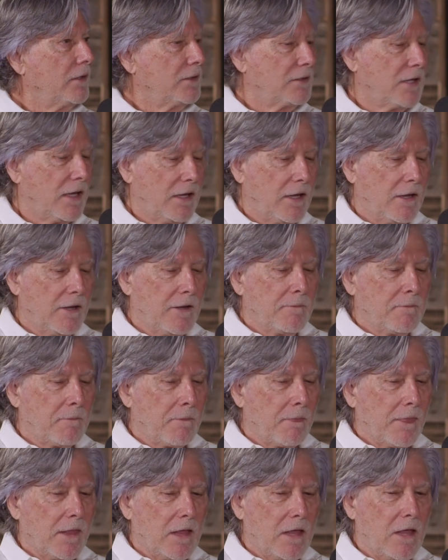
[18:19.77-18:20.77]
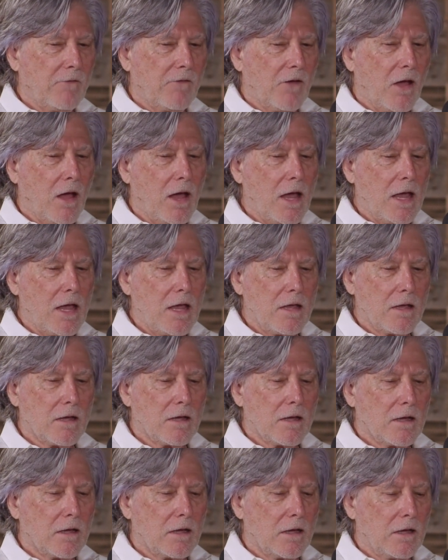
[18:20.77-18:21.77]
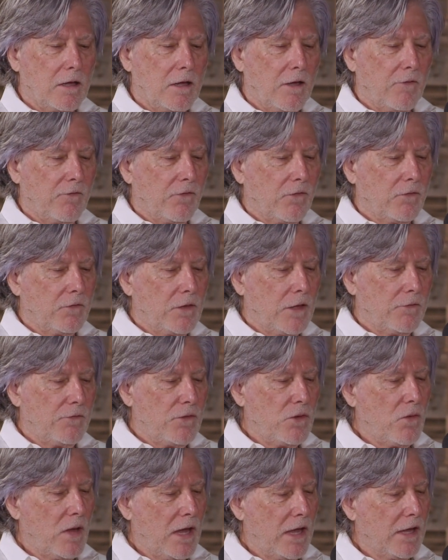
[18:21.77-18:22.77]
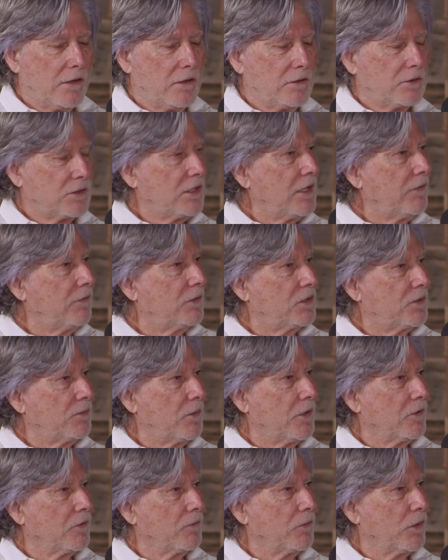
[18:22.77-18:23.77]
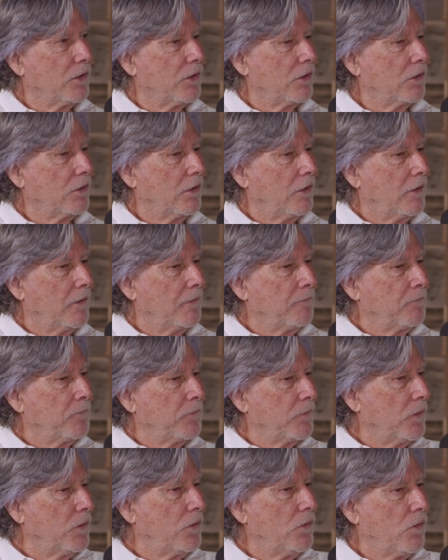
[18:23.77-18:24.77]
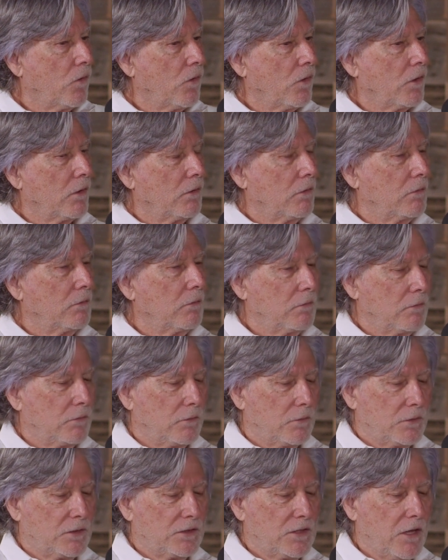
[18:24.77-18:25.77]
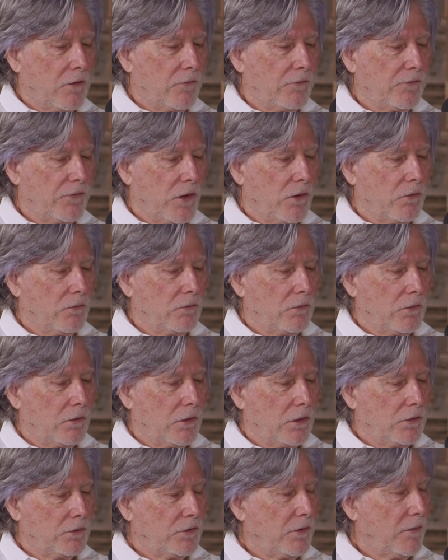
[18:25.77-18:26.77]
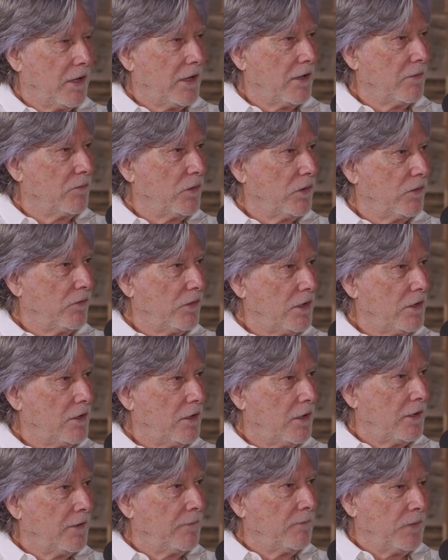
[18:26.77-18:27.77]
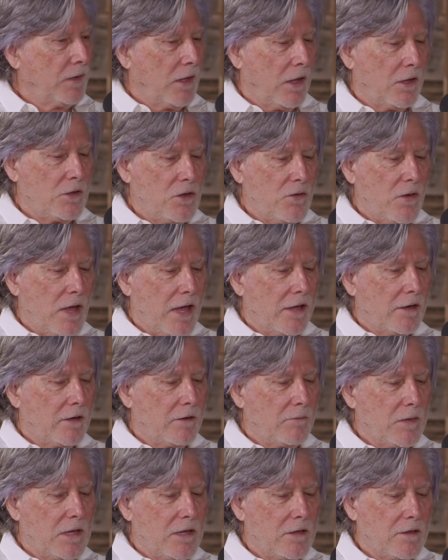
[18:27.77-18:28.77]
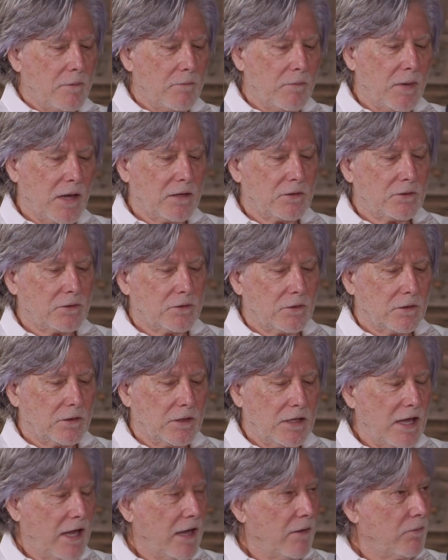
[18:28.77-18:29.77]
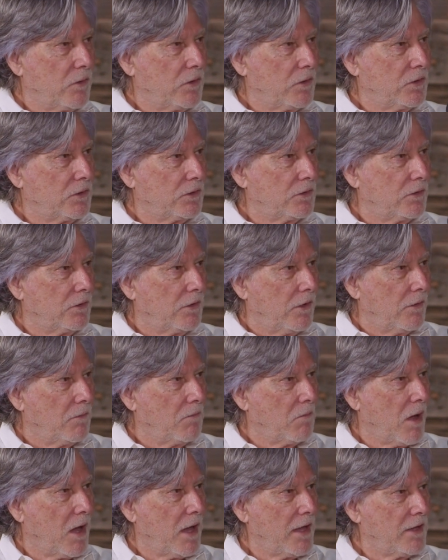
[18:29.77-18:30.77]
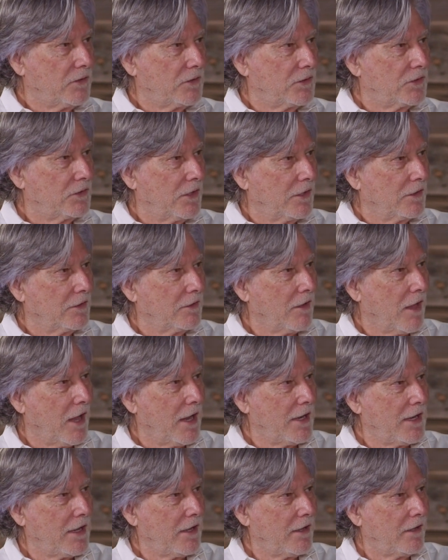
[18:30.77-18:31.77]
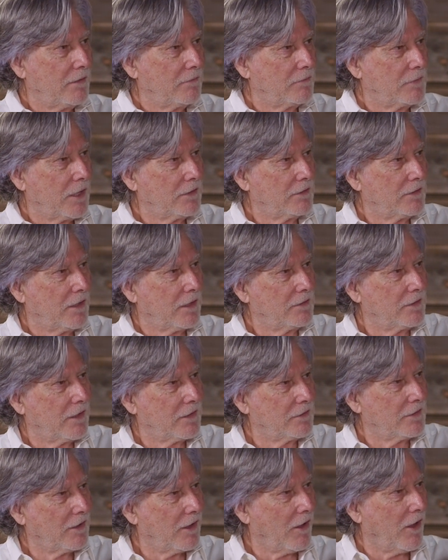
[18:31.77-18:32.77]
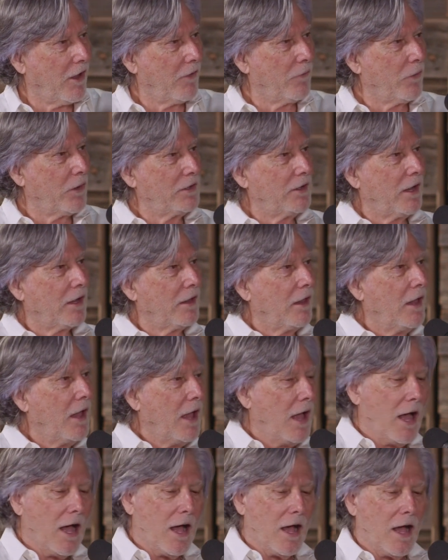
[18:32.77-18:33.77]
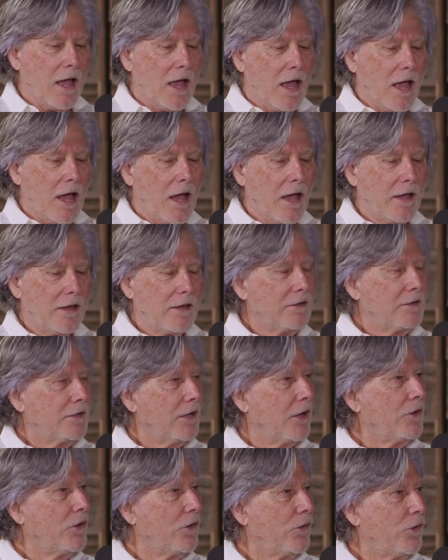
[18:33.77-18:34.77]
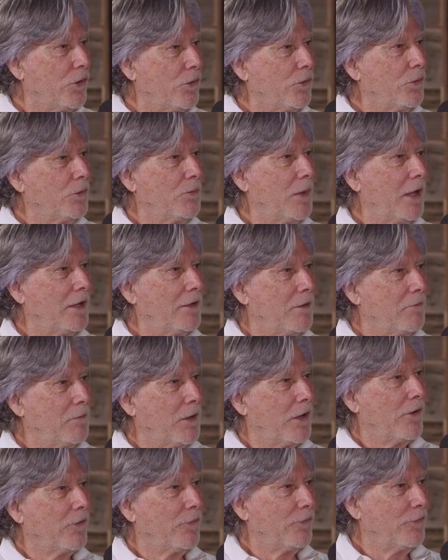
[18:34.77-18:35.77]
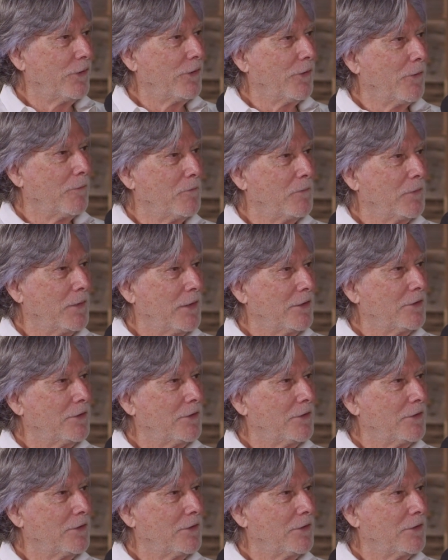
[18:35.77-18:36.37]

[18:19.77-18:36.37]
It's like if you handed Steven Spielberg your cell phone to make a movie, and you handed me the best cameras, mics, lighting, all the way down, I can tell you who would make the better film.